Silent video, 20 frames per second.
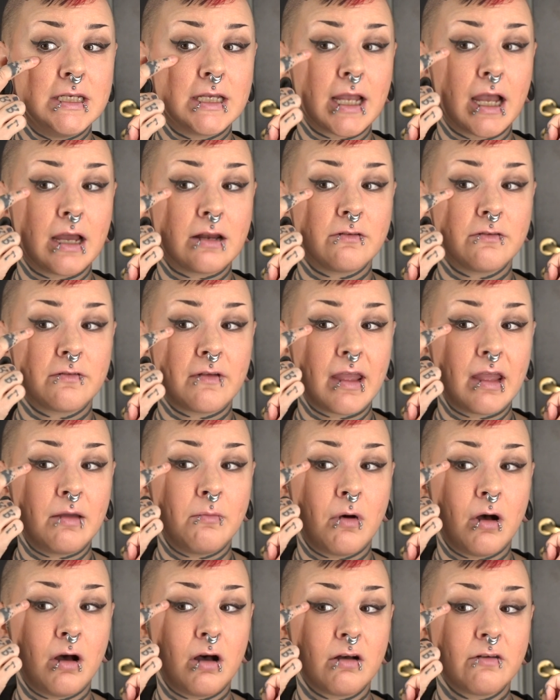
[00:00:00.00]
it kind of
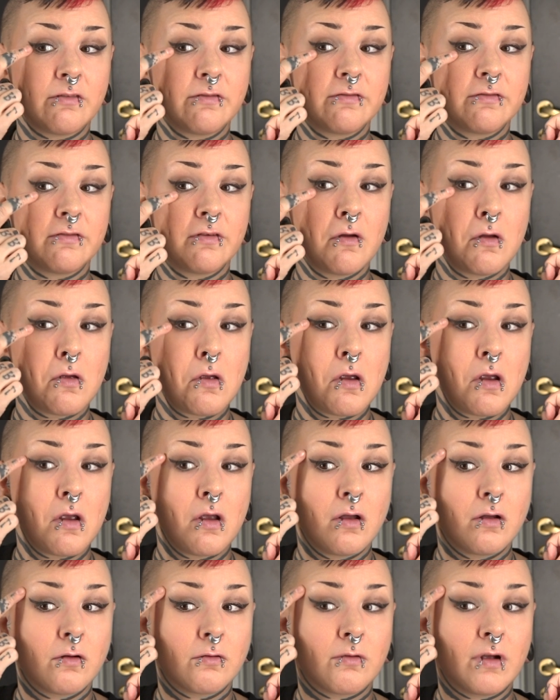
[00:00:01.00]
came off
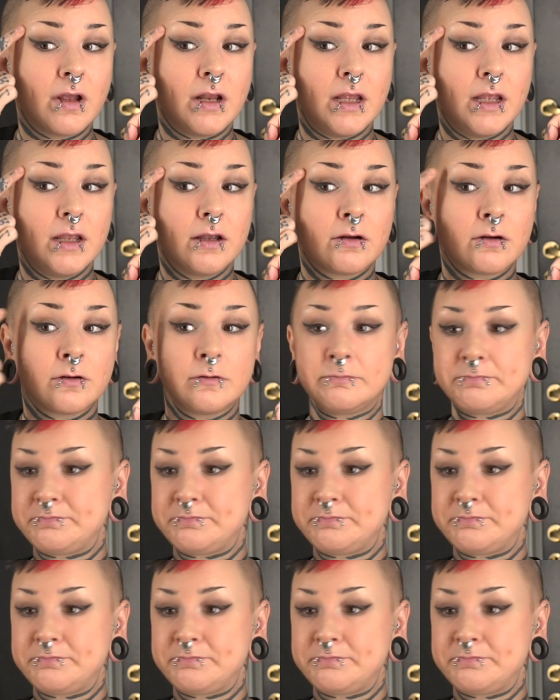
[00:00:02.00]
right here.